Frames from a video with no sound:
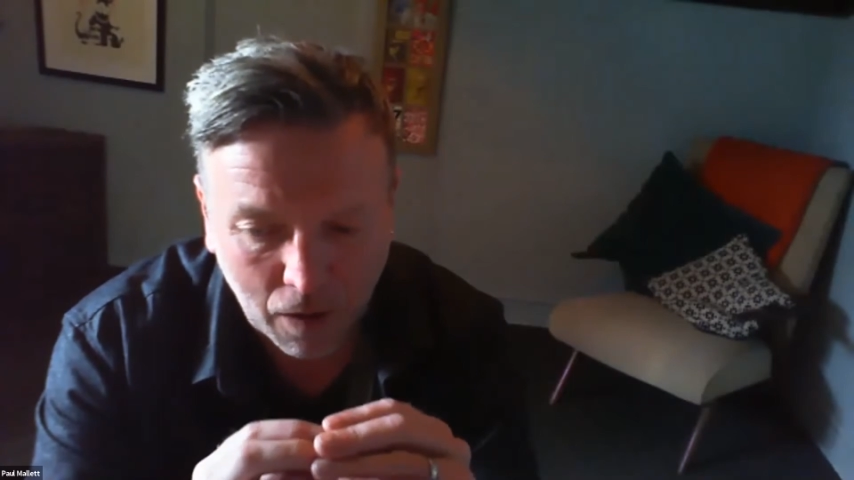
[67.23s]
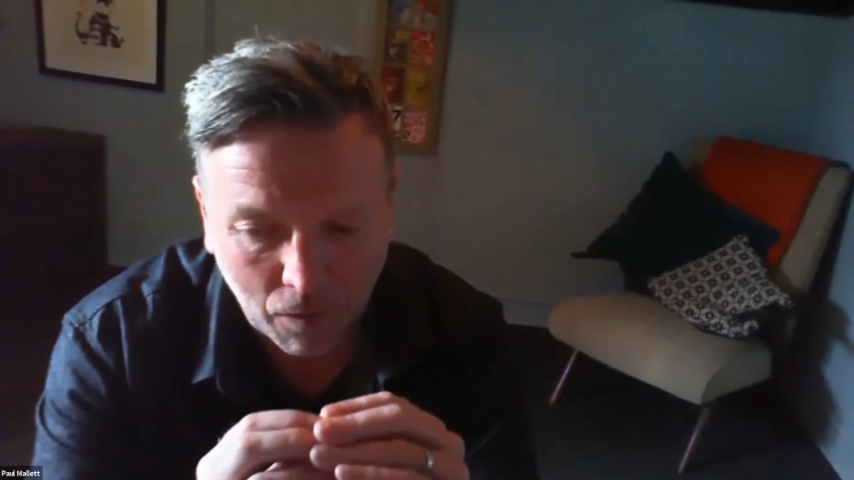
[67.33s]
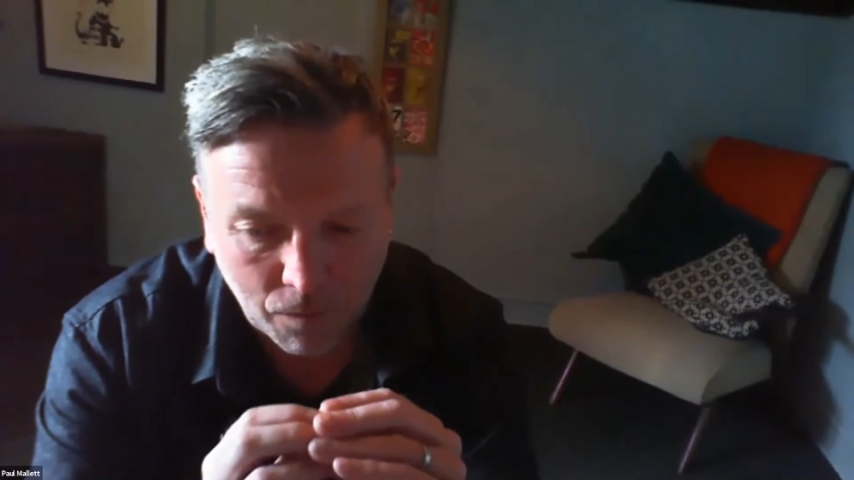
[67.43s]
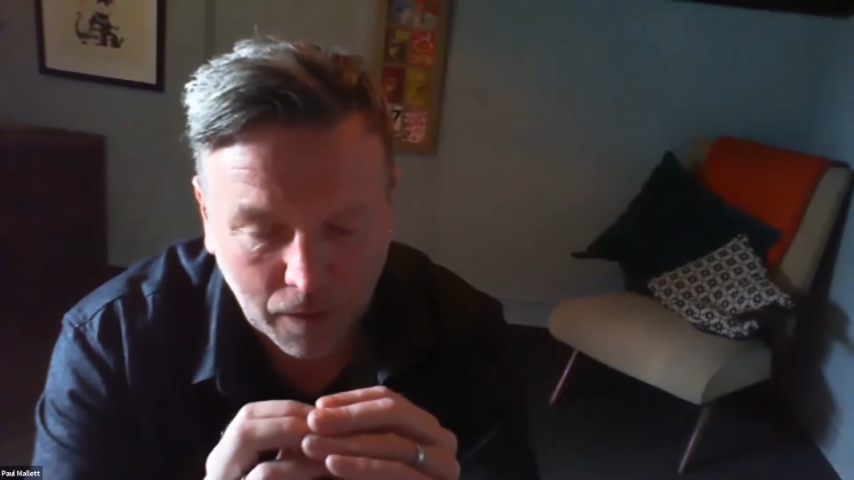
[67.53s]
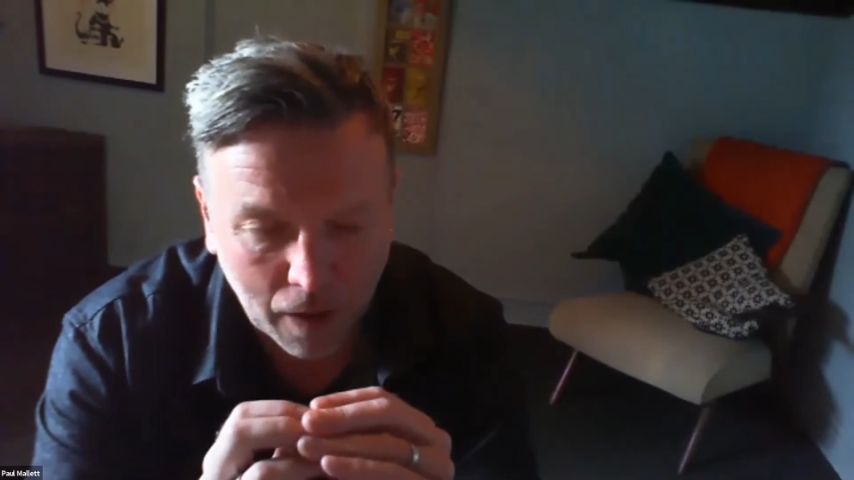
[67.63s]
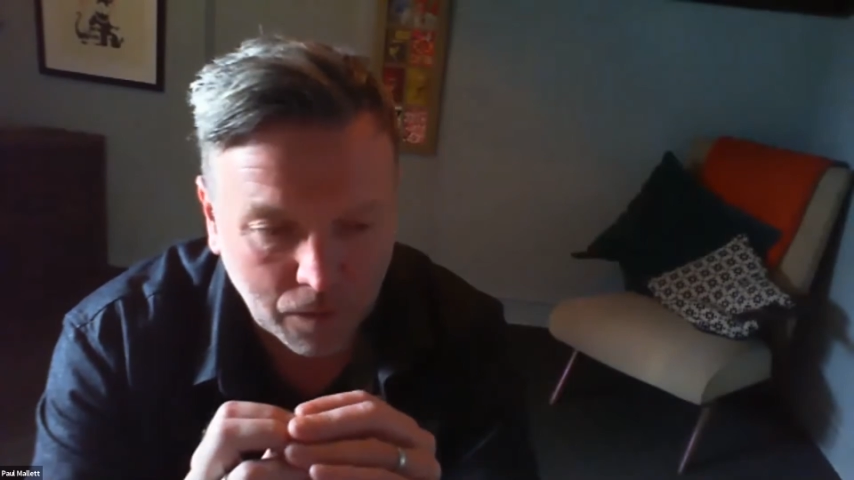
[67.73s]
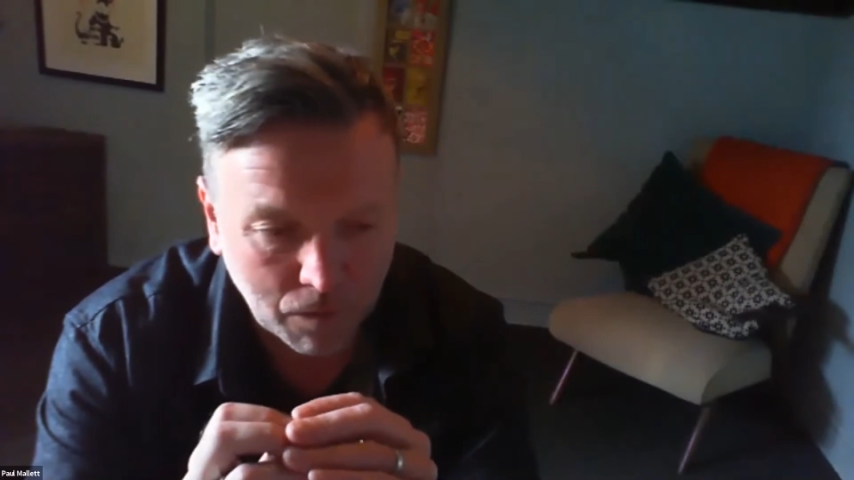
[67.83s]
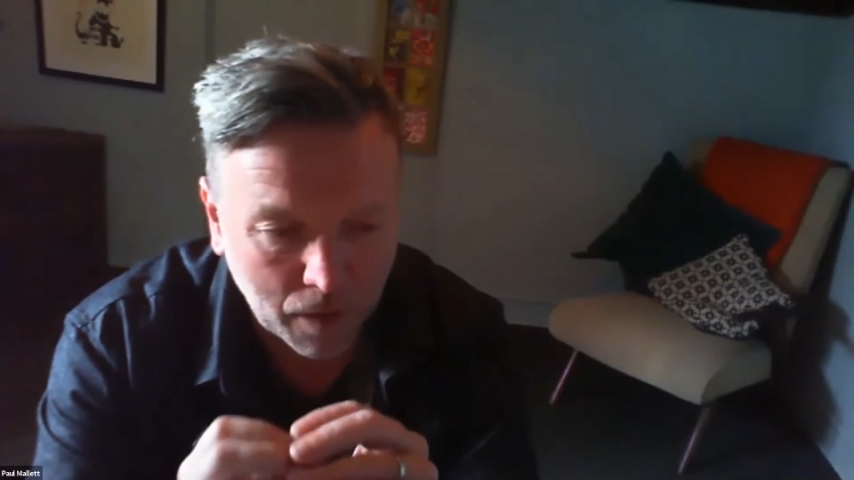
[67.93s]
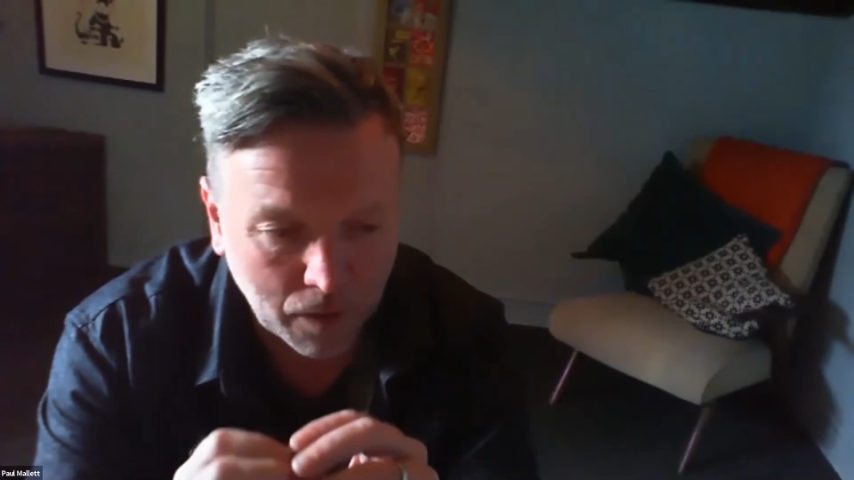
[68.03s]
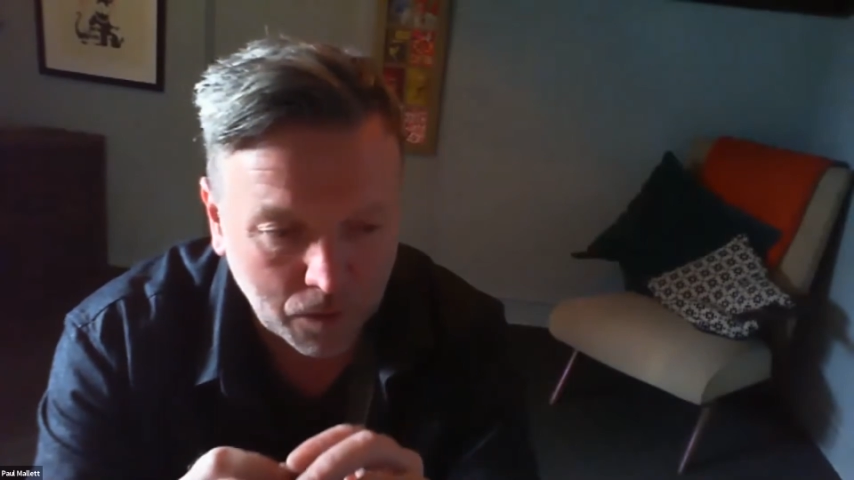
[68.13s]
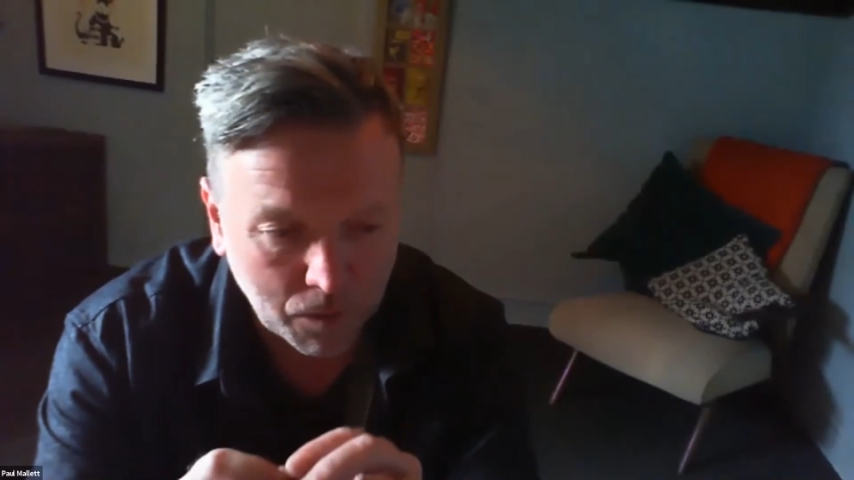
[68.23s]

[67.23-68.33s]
of Dowsing Reynolds,